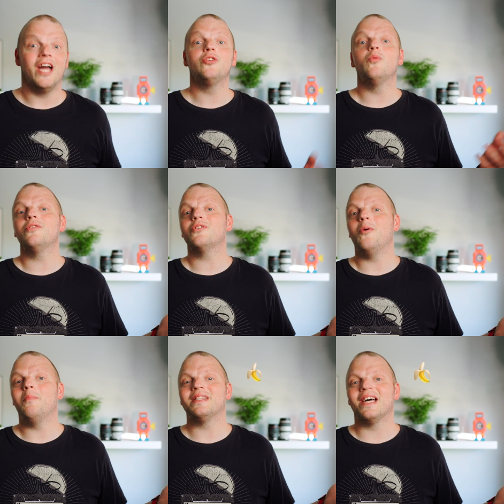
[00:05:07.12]
and you won't
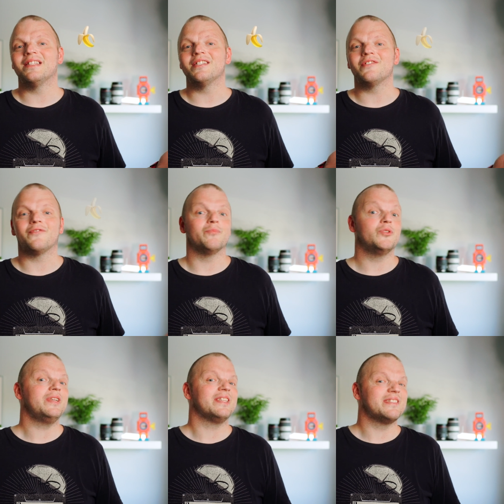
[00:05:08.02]
go bananas from
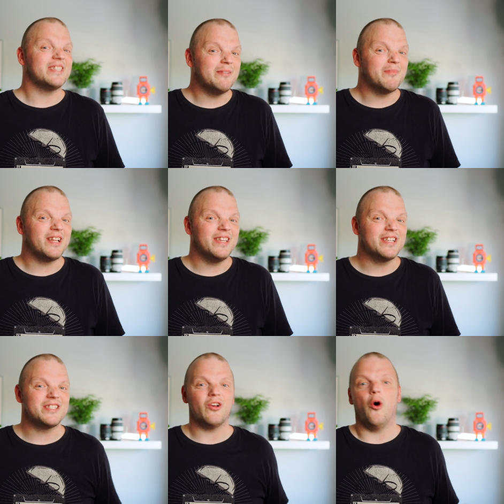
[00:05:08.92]
doing the same
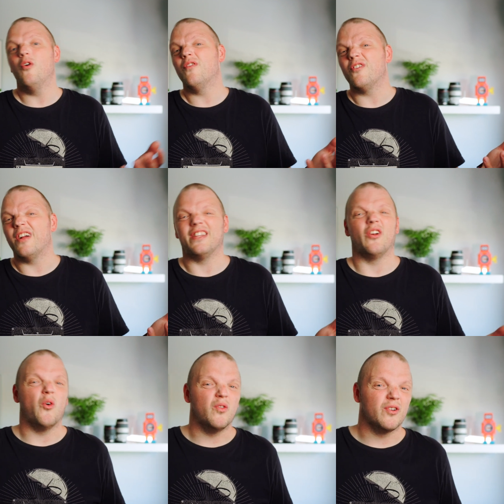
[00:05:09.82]
clicks over and
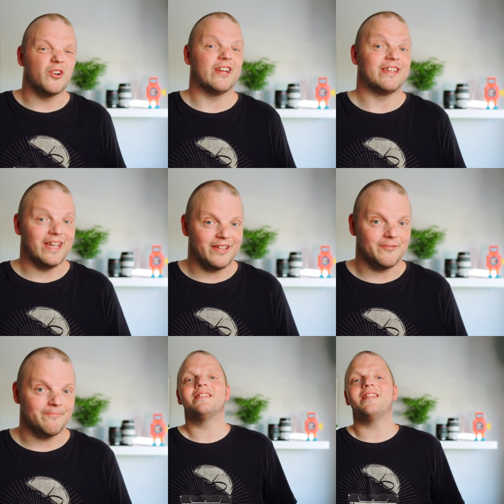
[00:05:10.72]
over again.
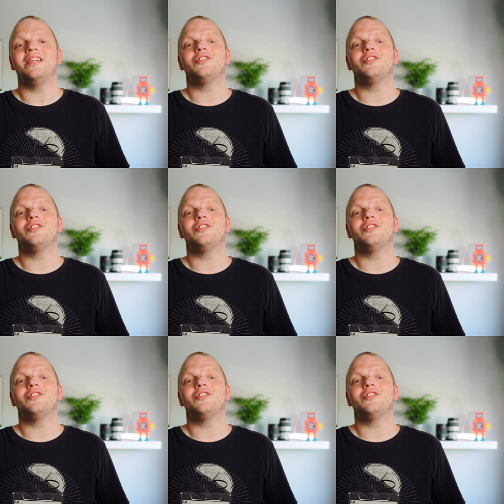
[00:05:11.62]
Stay